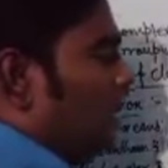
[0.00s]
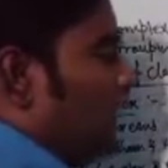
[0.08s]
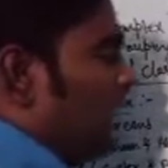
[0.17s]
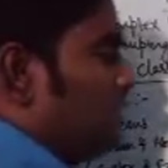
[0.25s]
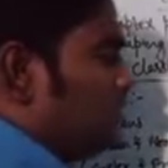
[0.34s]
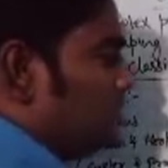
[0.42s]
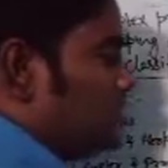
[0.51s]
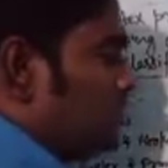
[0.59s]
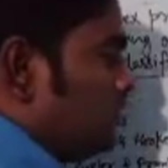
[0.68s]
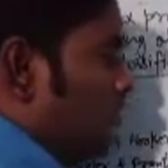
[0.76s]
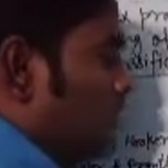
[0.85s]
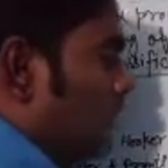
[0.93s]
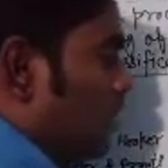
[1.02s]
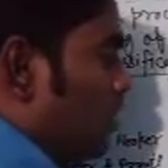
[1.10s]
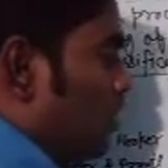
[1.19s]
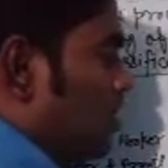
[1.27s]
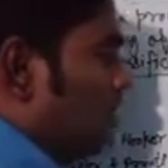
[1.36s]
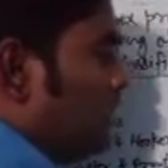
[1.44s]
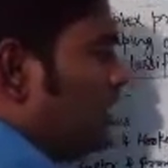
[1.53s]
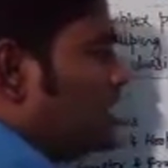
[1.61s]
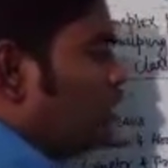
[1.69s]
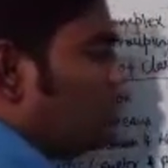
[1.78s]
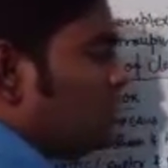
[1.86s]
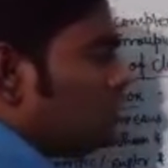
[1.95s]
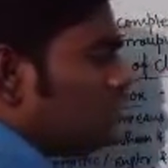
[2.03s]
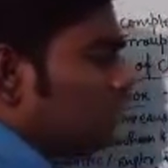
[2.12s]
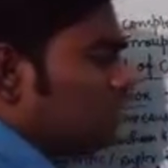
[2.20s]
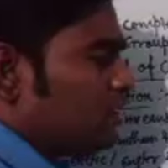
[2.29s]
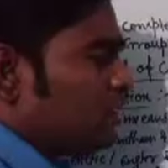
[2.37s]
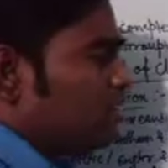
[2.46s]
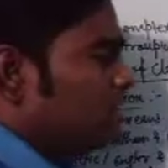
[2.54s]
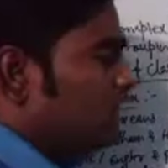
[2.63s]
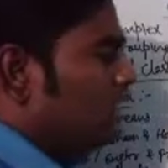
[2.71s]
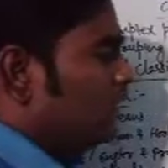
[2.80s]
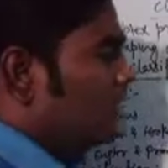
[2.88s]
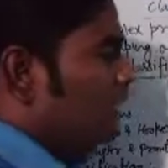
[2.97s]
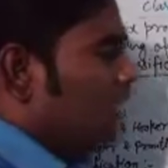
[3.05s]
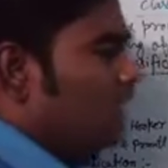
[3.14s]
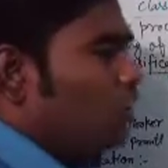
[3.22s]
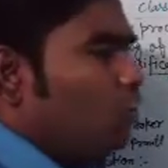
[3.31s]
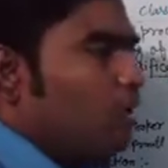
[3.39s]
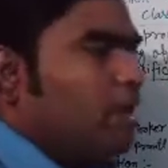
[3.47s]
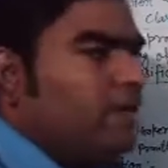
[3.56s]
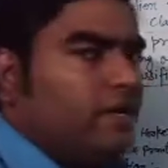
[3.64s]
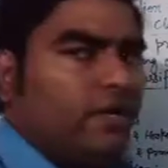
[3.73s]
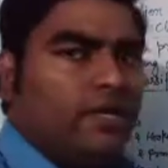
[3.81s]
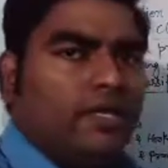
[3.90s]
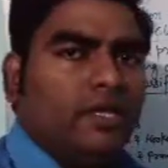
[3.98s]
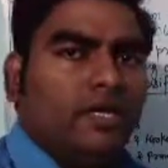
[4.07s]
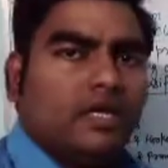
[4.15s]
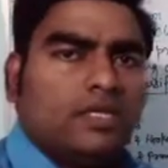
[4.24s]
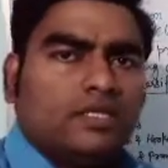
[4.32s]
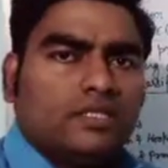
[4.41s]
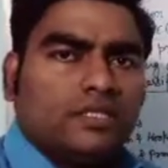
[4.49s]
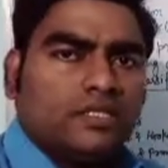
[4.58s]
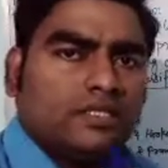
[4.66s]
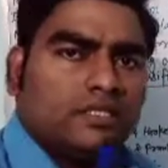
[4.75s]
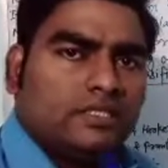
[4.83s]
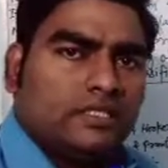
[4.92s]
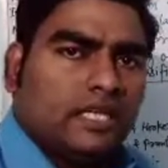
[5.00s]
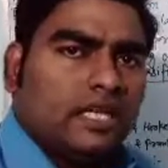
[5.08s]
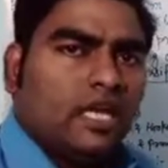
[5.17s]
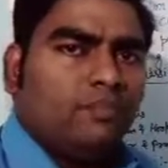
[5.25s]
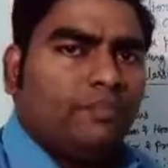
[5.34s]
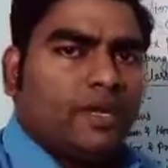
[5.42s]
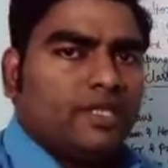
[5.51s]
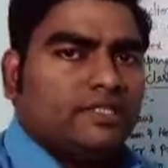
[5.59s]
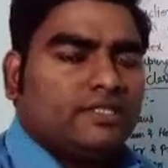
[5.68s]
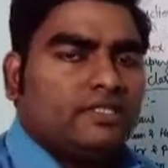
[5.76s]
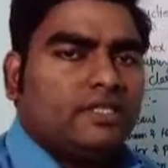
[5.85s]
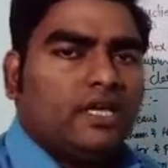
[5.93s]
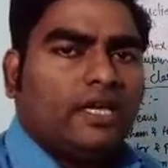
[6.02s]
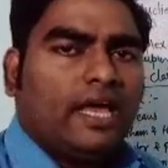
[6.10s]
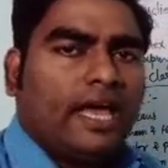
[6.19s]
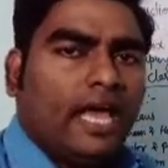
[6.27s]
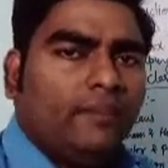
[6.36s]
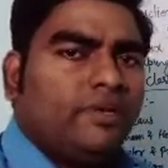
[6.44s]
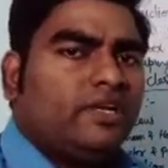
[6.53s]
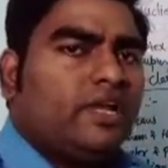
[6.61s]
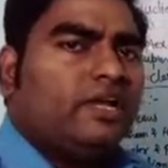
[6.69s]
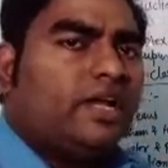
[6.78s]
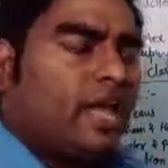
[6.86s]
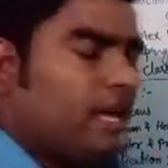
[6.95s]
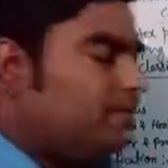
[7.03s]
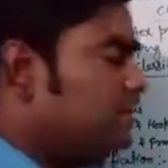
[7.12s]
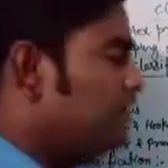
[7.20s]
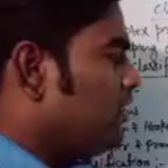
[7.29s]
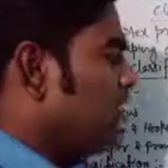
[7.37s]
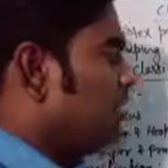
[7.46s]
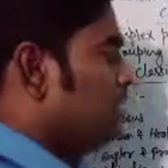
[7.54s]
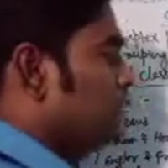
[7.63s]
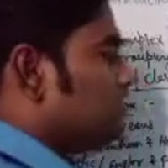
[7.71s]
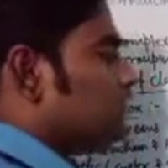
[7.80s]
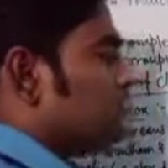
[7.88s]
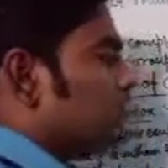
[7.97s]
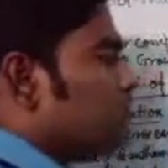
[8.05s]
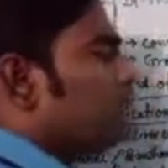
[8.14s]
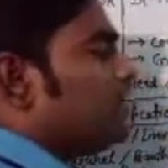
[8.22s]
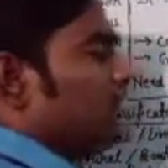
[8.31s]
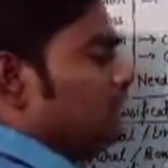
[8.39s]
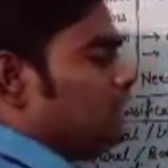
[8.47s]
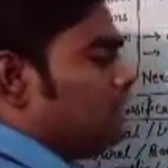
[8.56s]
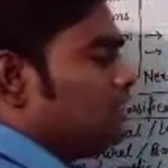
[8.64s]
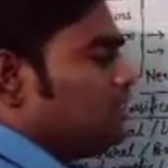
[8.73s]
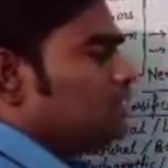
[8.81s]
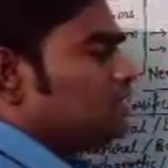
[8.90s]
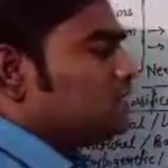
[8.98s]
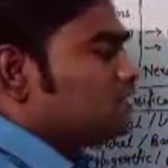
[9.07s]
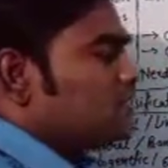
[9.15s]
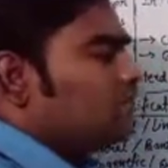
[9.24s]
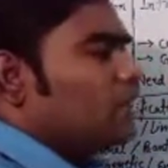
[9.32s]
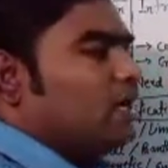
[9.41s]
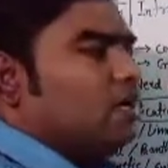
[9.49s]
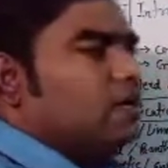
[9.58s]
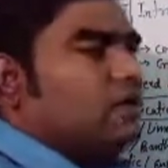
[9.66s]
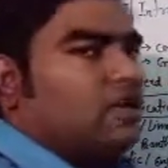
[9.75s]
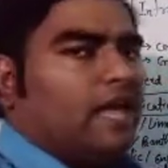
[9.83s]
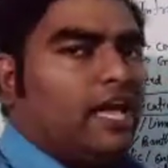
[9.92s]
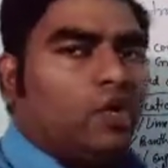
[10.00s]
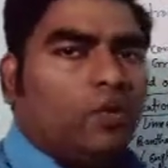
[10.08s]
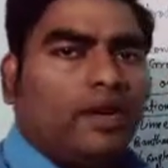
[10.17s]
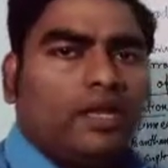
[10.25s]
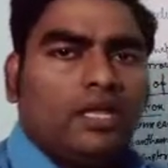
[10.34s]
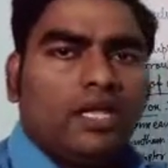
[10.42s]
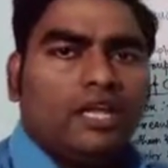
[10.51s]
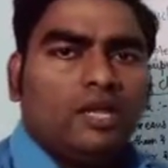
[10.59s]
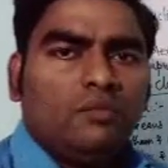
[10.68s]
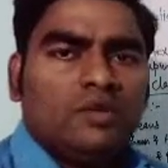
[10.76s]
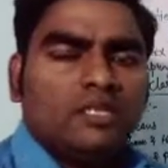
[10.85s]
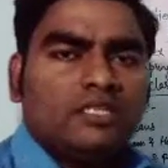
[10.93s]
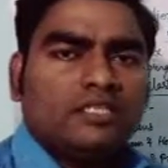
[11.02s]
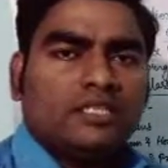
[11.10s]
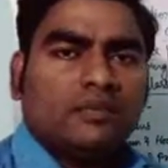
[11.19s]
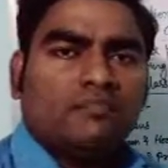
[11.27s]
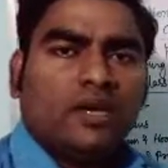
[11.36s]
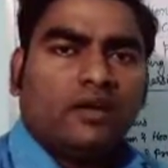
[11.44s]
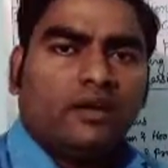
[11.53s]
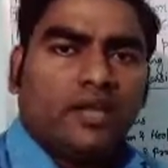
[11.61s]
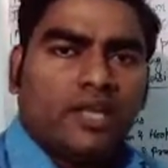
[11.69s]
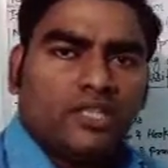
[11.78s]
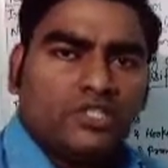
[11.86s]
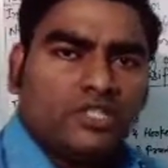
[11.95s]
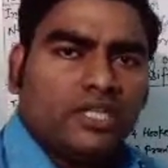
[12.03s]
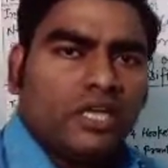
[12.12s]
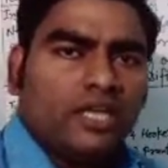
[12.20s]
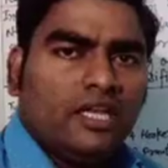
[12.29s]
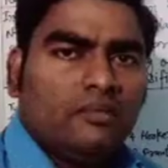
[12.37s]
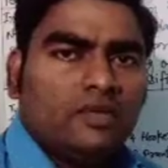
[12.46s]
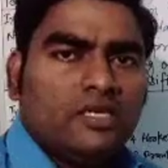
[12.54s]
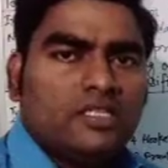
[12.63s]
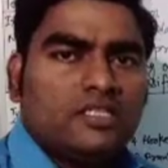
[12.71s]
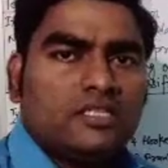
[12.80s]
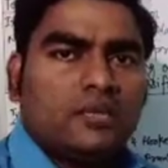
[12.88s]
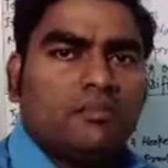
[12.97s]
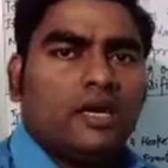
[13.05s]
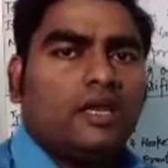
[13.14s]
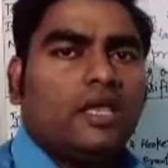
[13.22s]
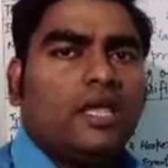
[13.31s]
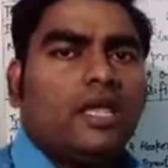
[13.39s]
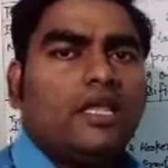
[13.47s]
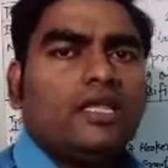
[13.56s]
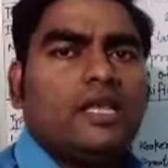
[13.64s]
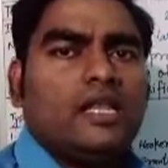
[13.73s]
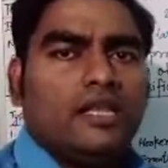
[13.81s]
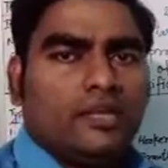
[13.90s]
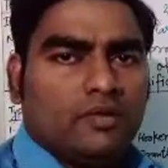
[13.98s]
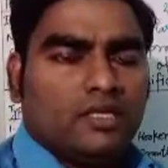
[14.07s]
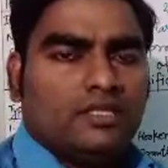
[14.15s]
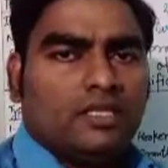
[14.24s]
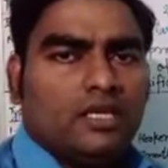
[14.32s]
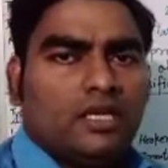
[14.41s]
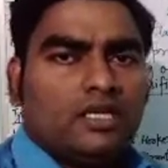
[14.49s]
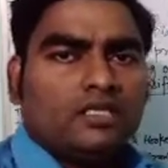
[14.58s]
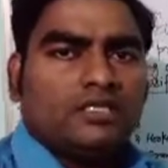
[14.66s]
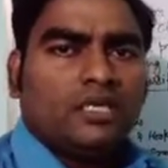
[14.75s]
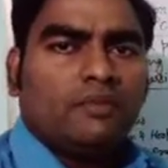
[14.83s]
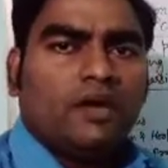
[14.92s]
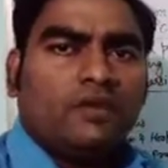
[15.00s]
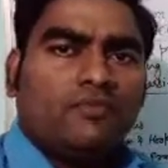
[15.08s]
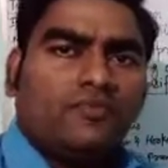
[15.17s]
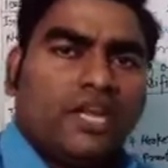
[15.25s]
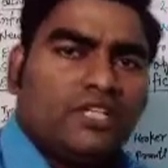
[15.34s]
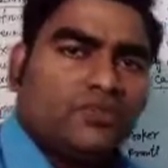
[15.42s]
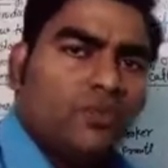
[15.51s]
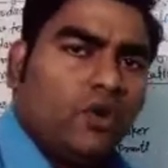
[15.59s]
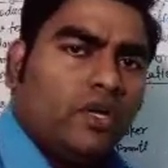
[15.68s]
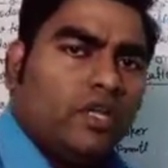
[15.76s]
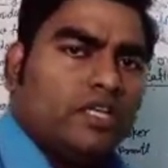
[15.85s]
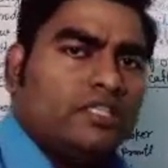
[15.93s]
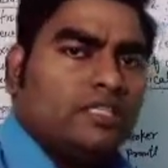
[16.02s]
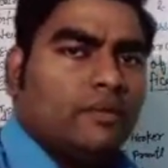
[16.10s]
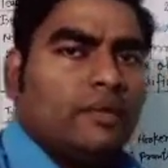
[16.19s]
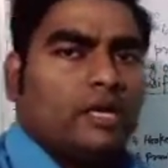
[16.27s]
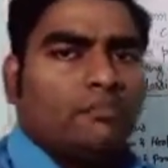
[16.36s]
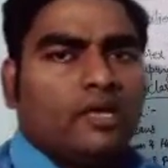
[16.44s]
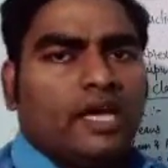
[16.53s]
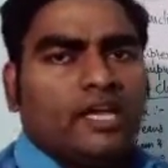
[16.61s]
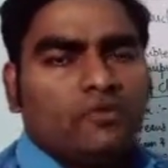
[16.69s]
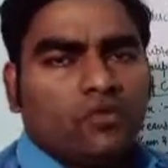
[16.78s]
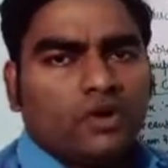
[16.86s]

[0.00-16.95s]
And all the organism is not located in a single place. Their habit and habitat is different. Some are aquatic animals, some are terrestrial animals, some are aerial animals, some are fresh water, some are marine